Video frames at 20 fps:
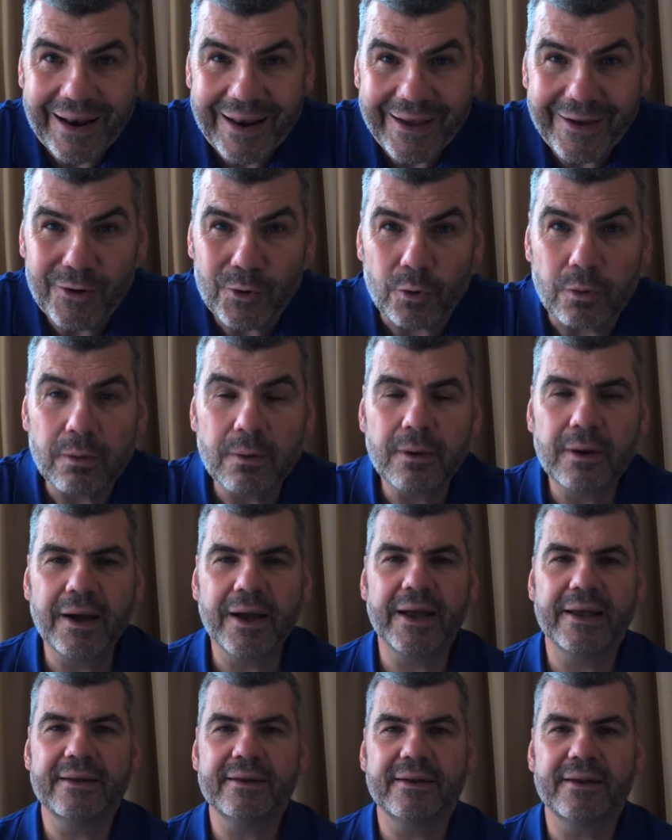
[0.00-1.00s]
Hello
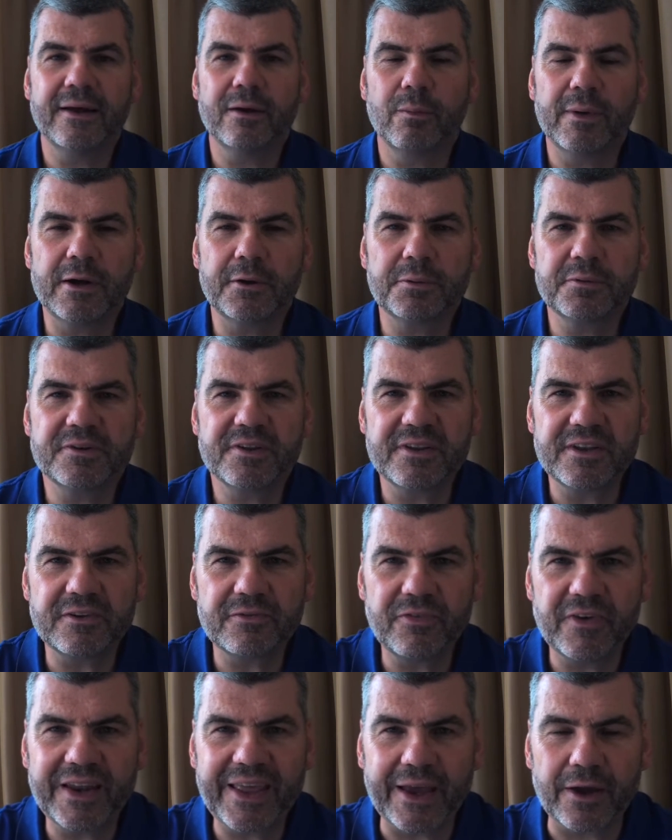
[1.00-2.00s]
and welcome to
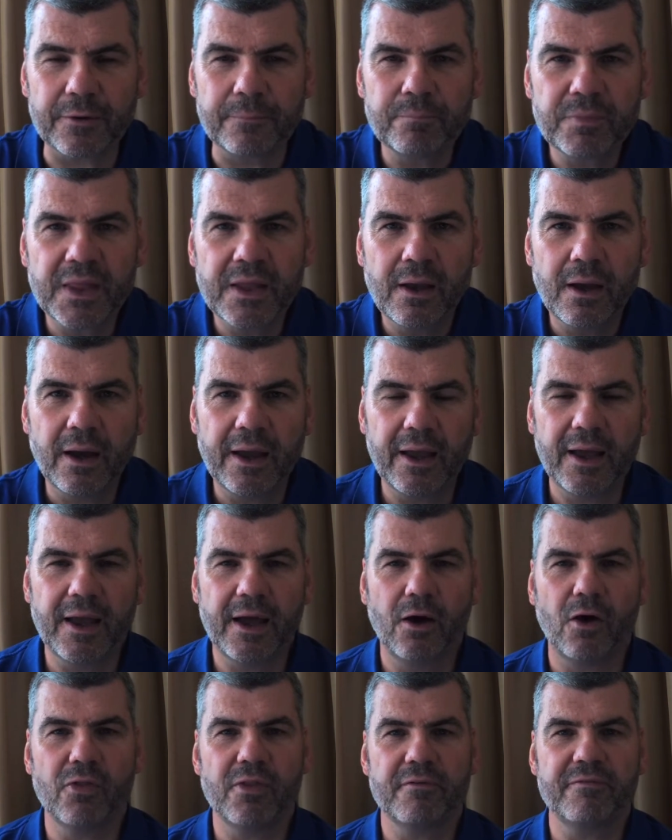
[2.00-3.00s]
this video.
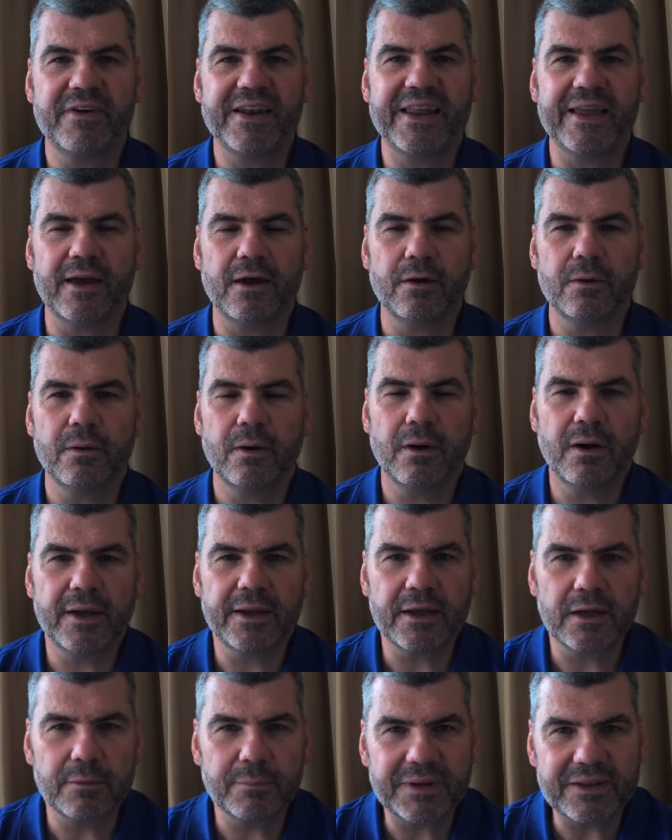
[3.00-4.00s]
On the video,
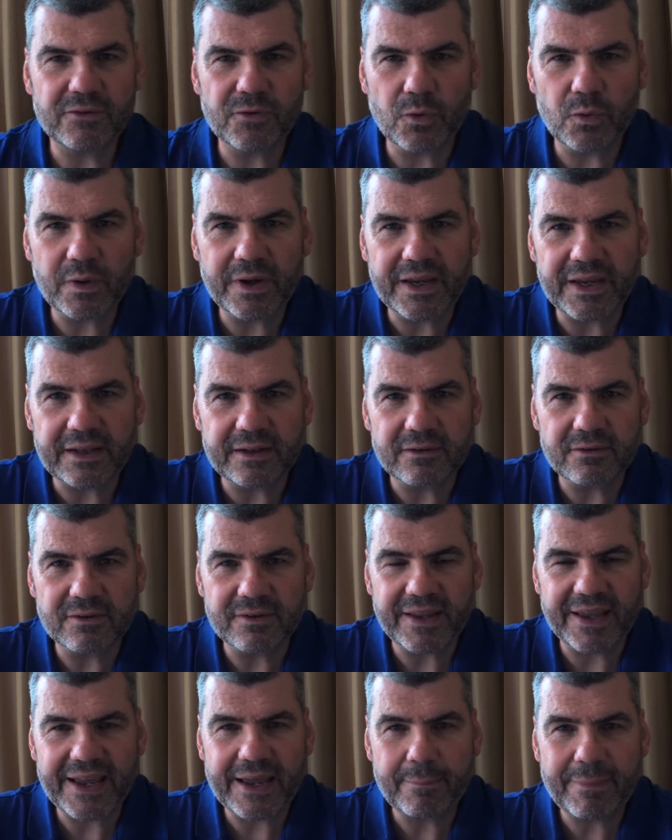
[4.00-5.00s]
I'm going to be talking
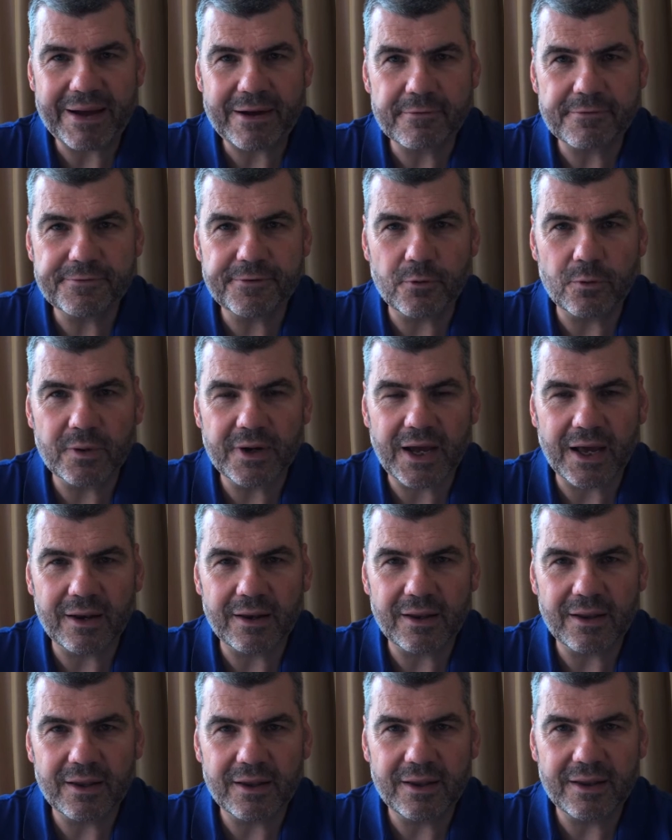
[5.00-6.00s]
today about full
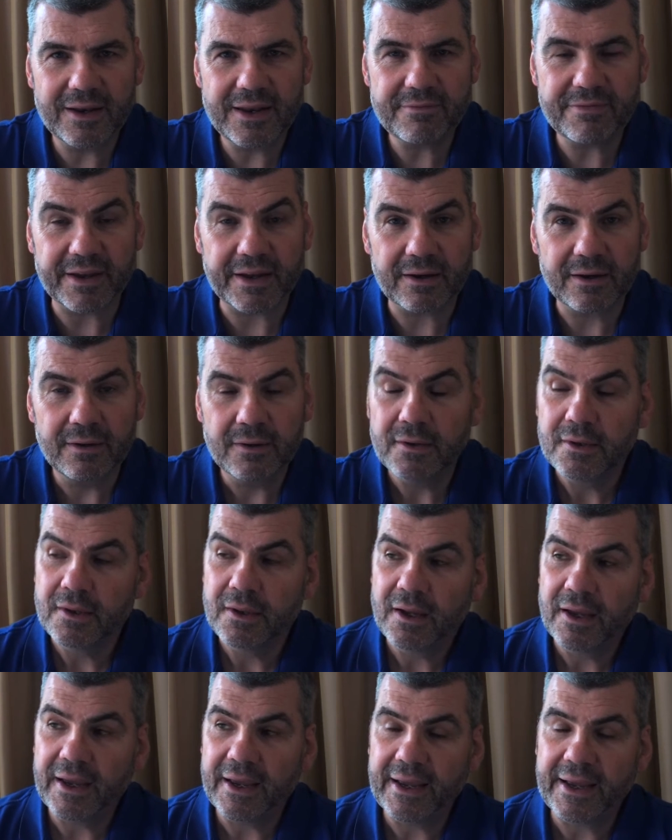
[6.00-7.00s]
color living,
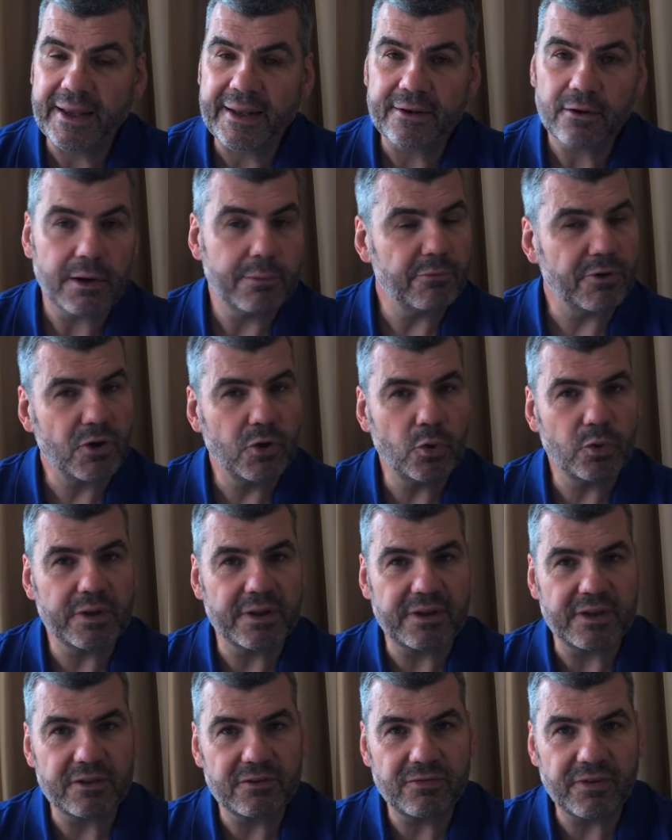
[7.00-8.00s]
and I'm
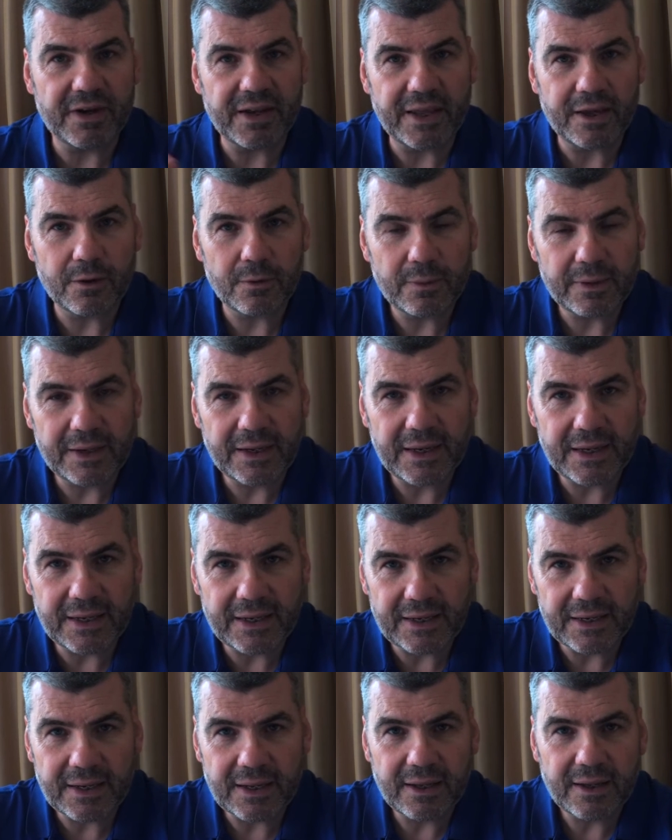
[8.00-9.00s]
recording this video
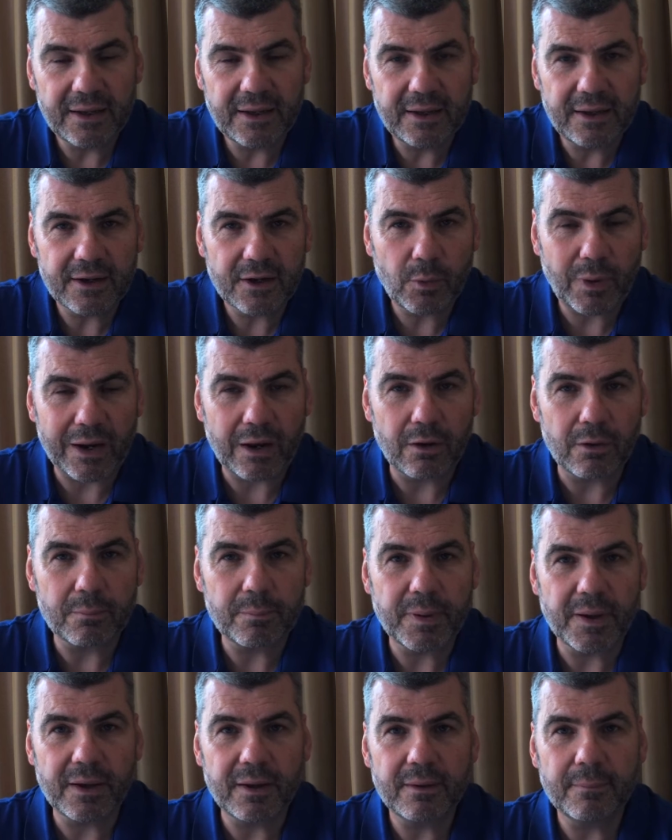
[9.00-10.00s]
in Kuala
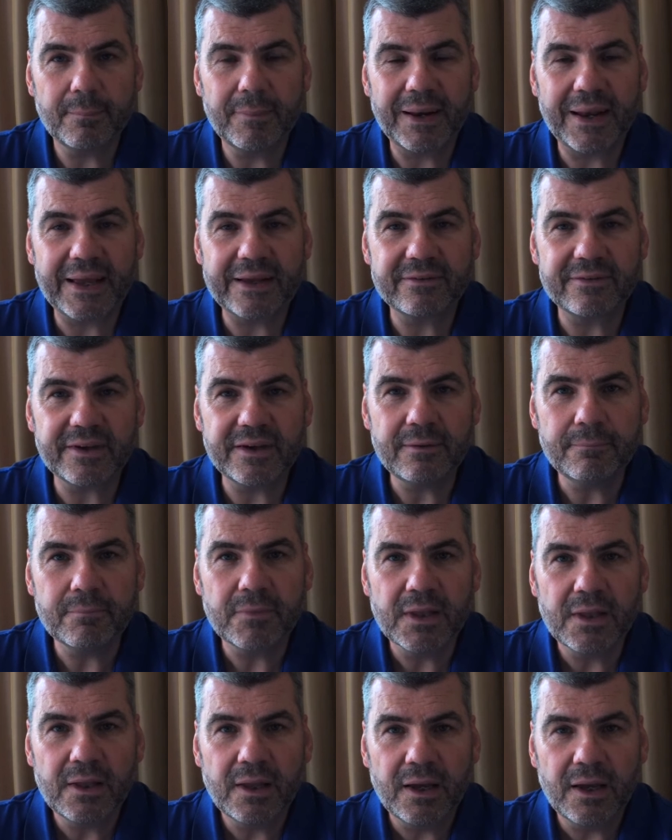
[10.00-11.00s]
Lumpur, Malaysia,
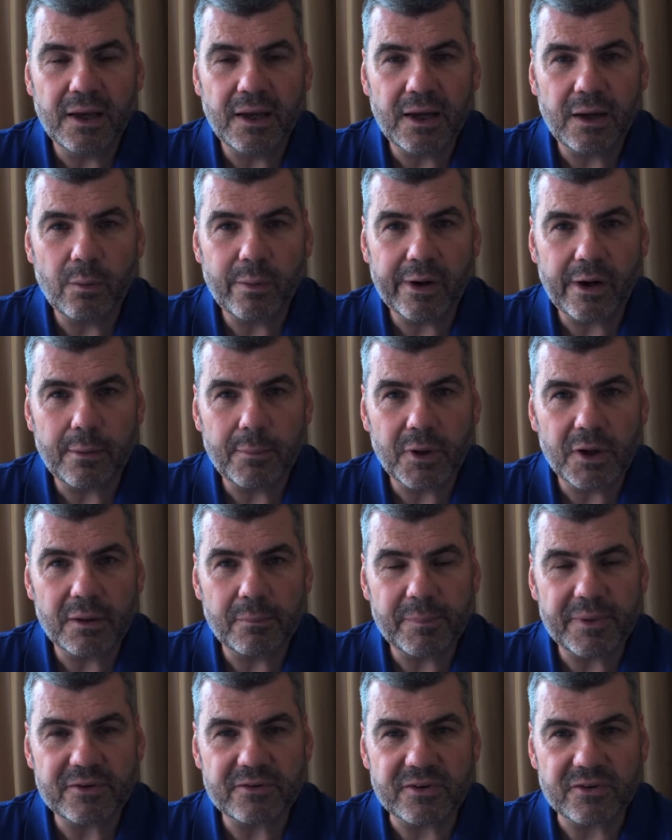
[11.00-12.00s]
where I'm on
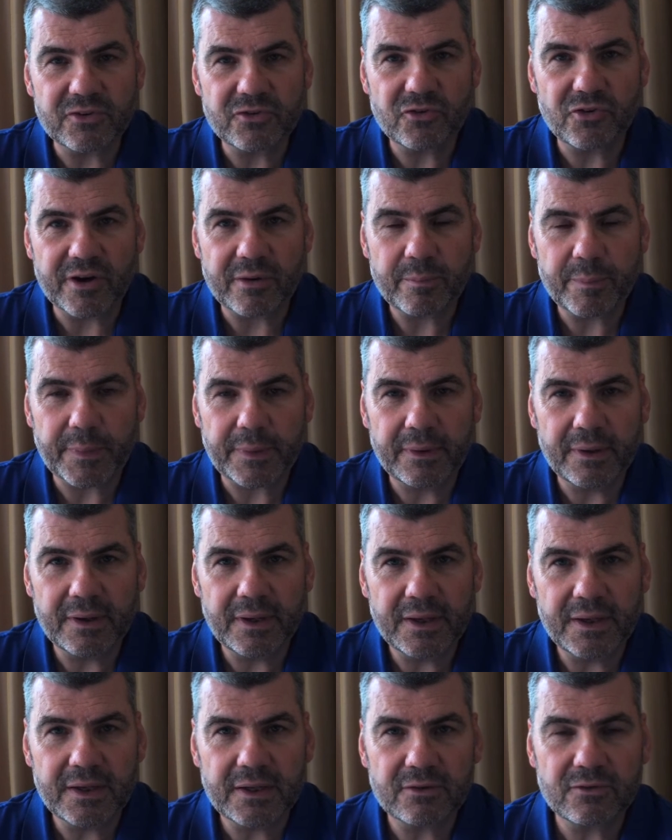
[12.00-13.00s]
a business trip
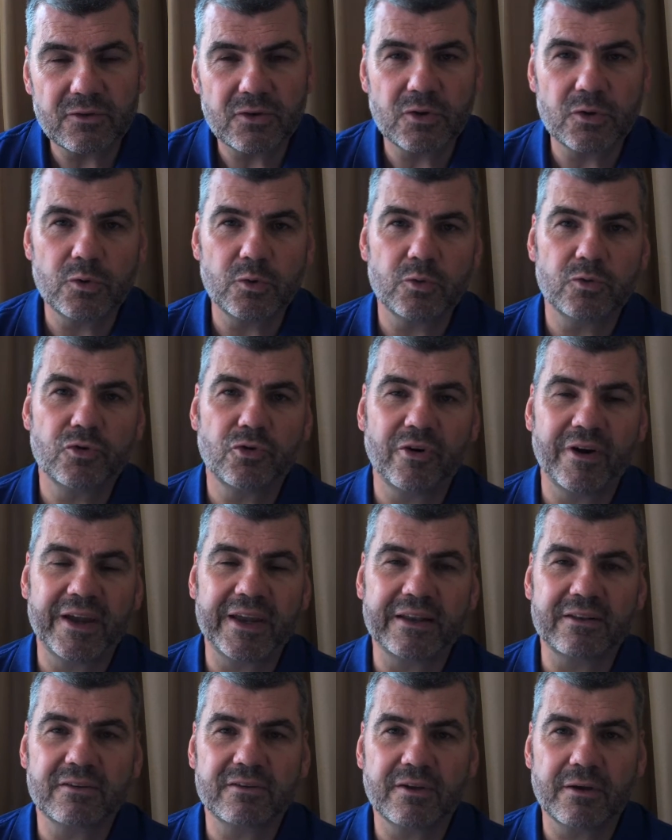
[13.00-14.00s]
to
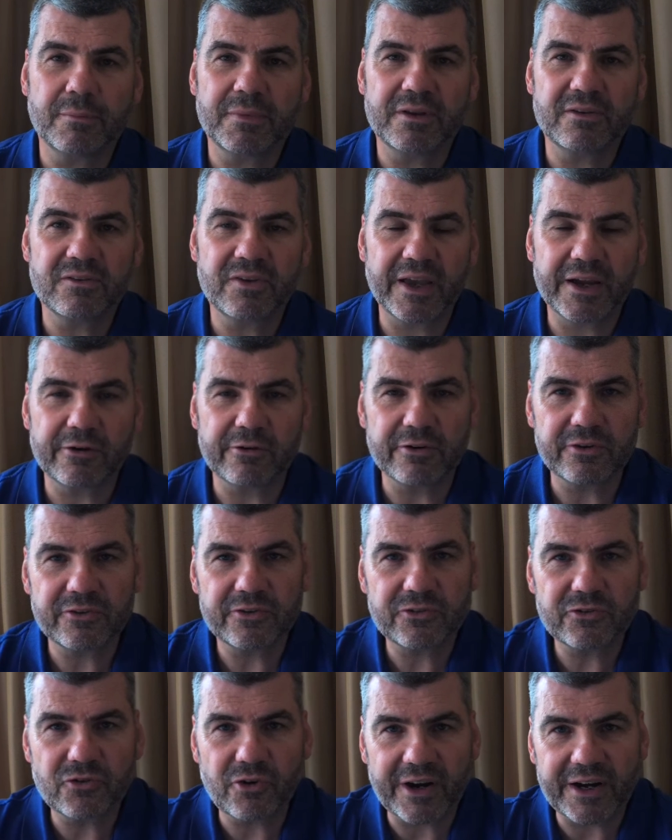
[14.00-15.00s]
train some
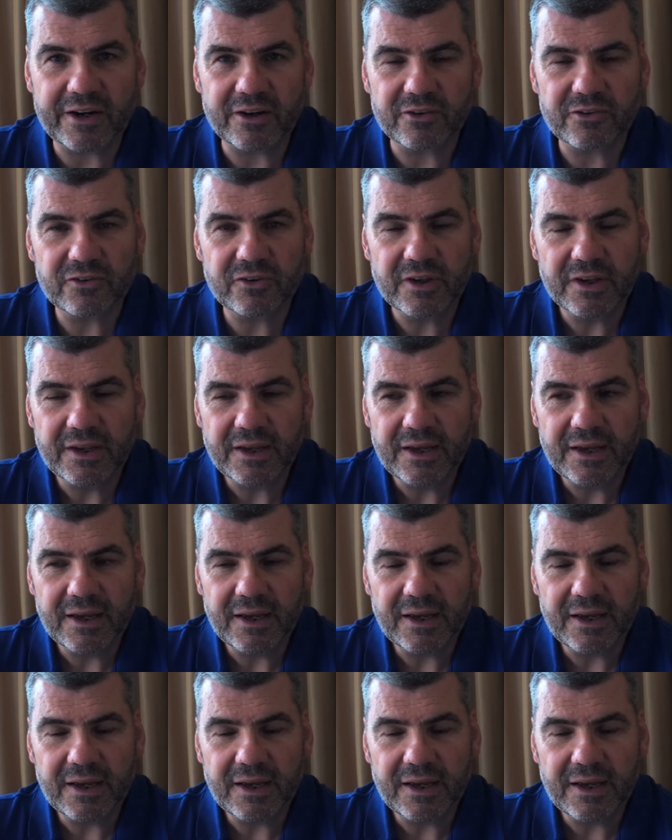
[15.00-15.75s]
Integris trainers